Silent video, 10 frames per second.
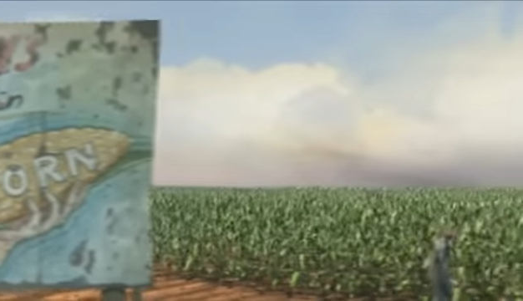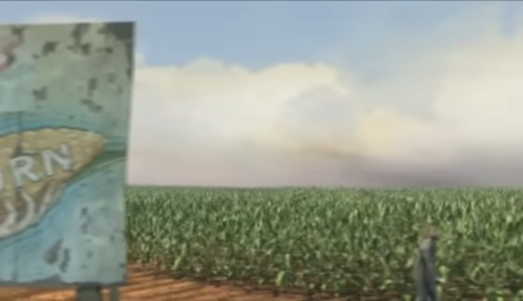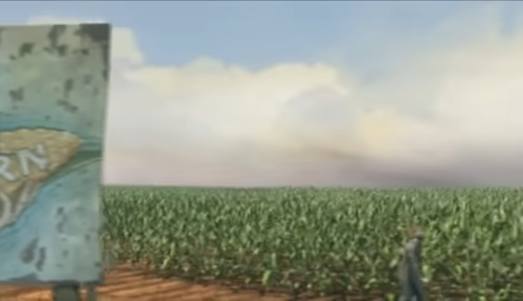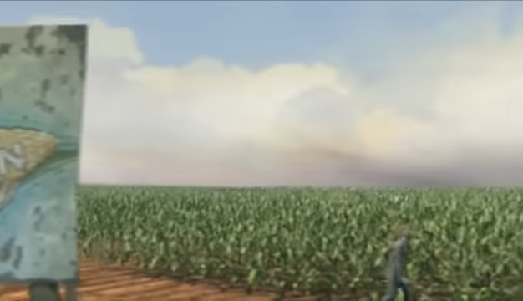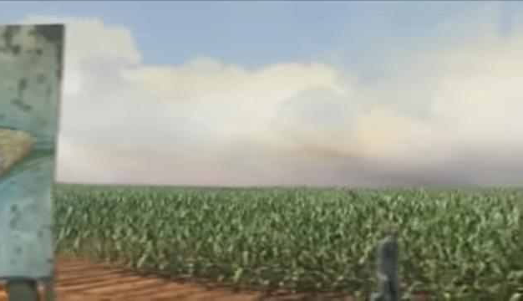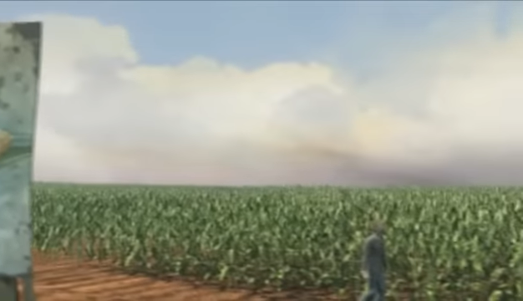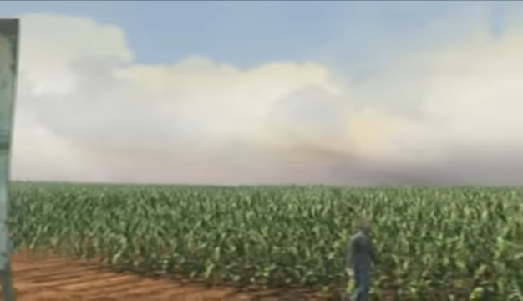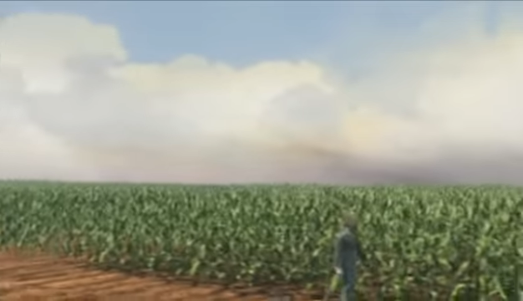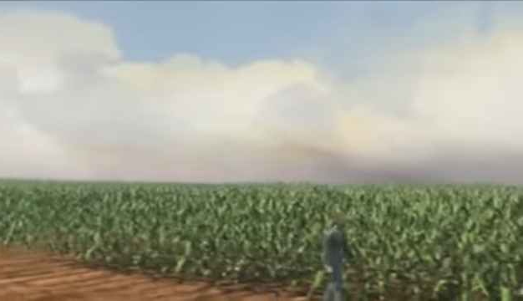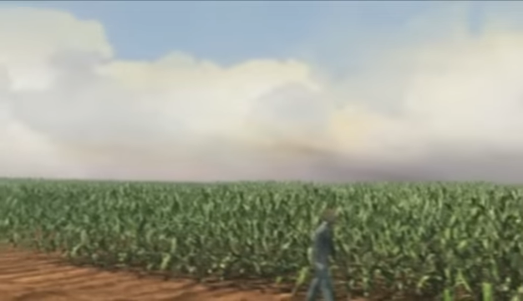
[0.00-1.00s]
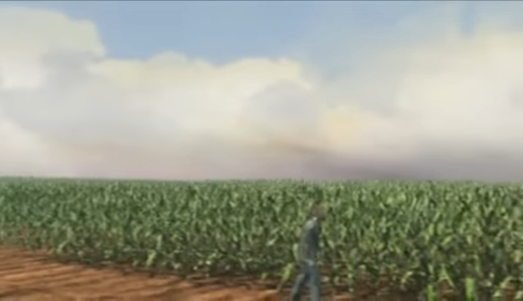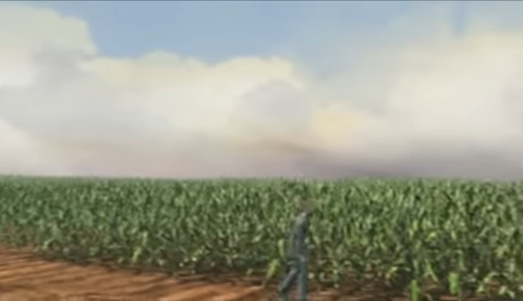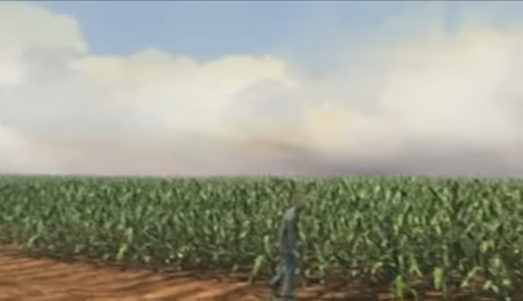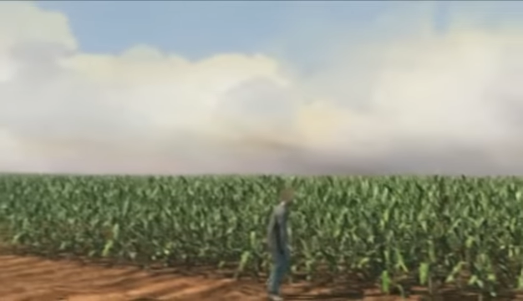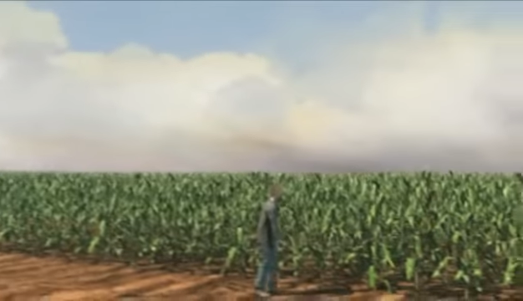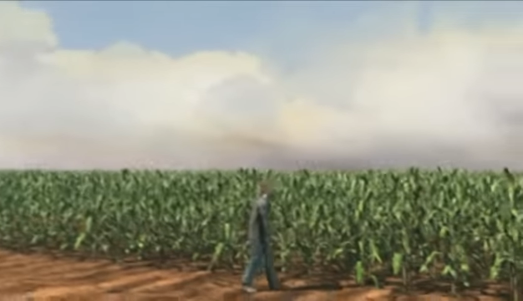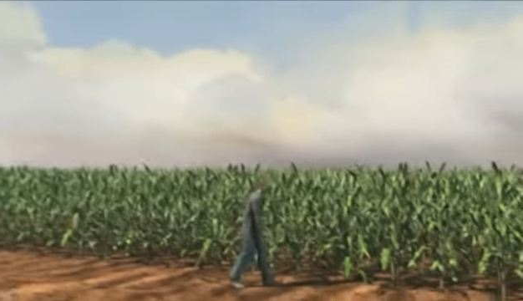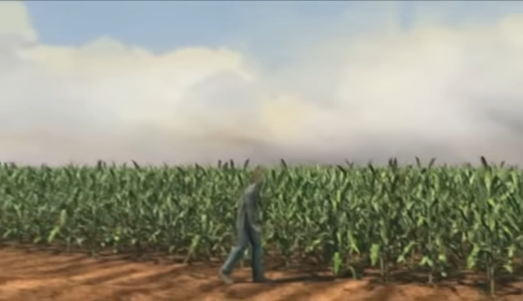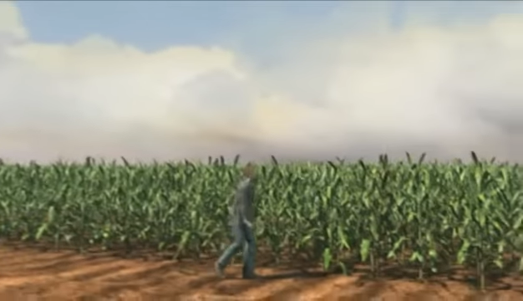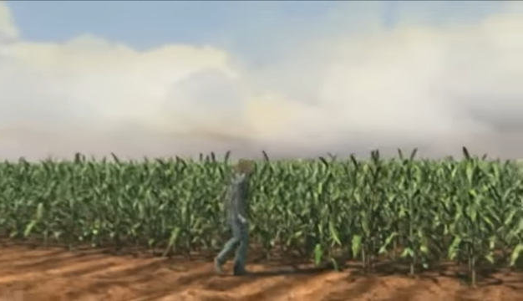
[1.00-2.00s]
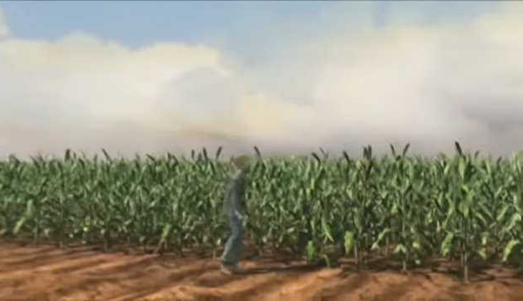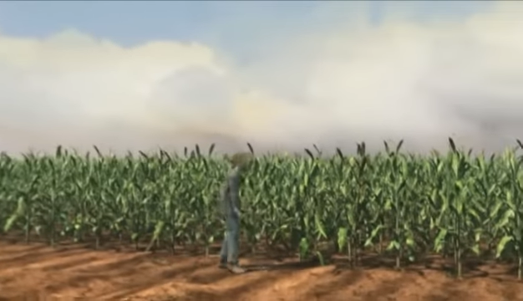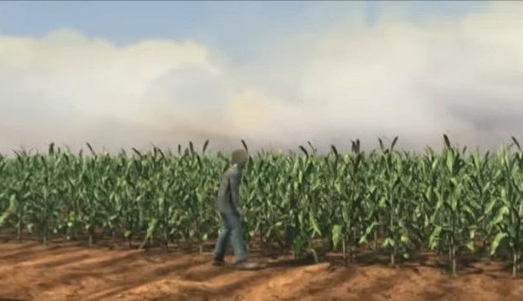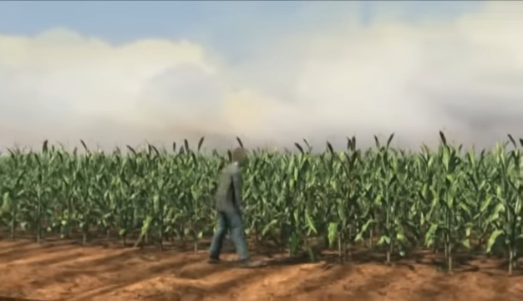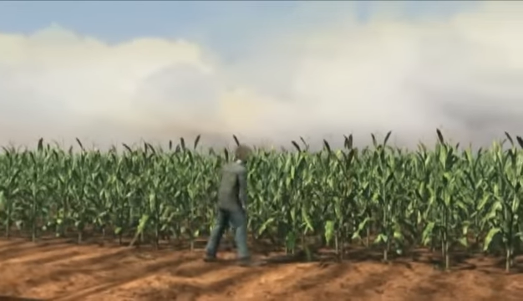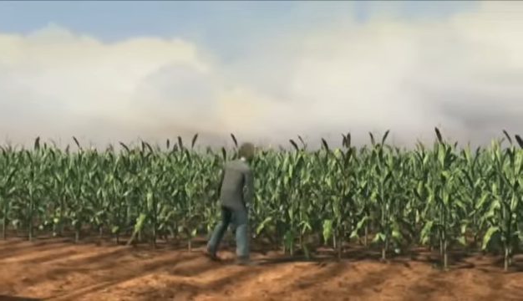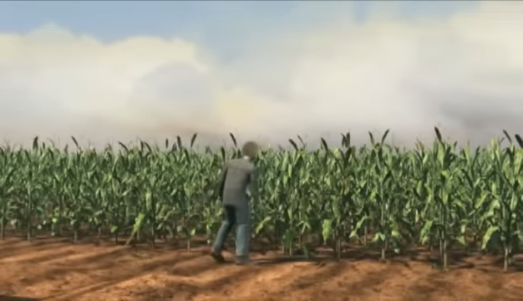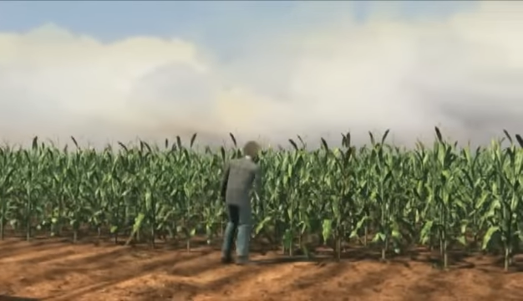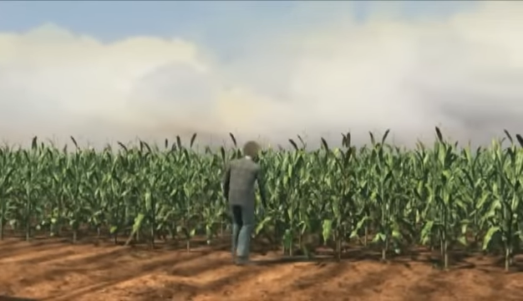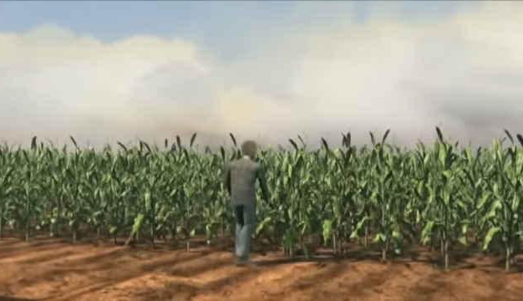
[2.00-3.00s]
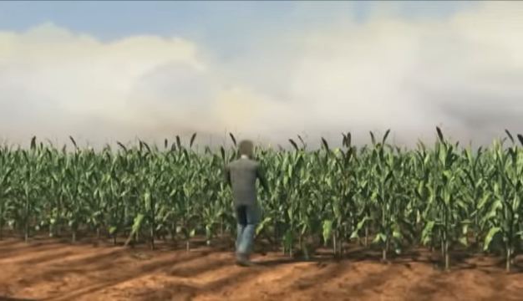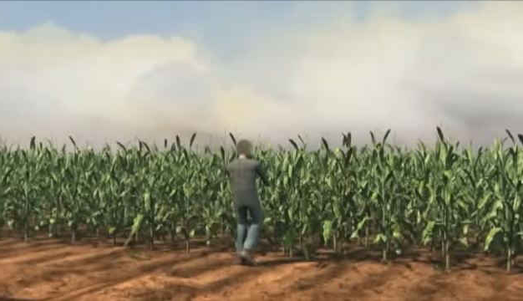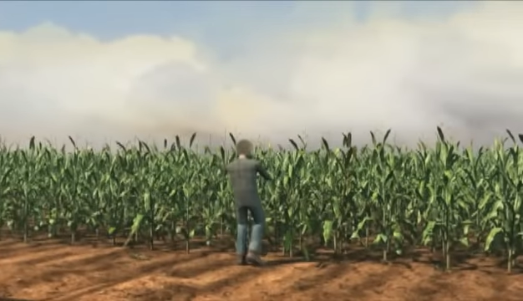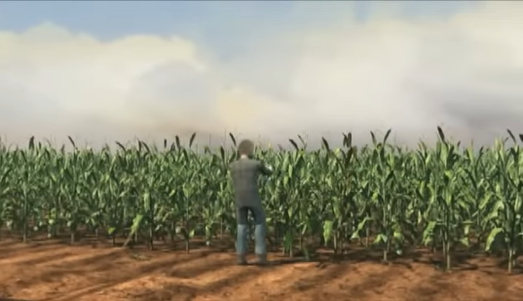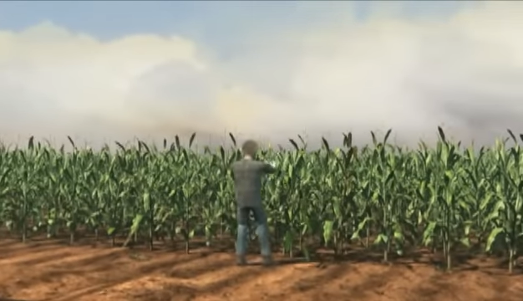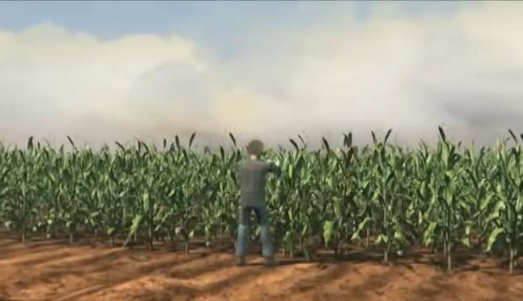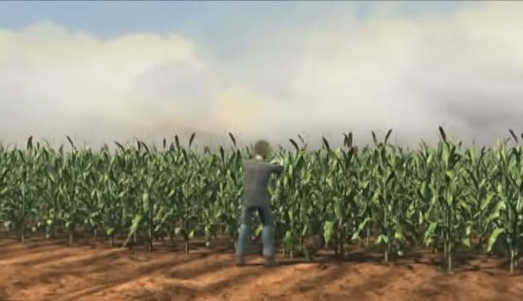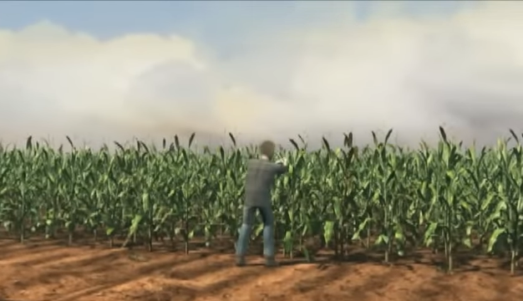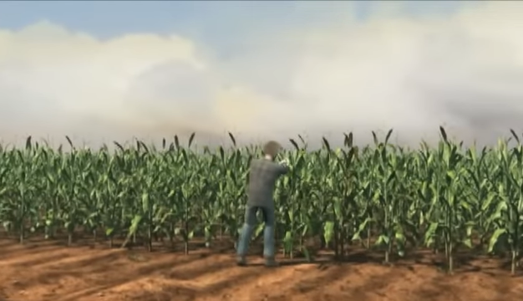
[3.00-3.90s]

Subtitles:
Nobody's mouth can be seen.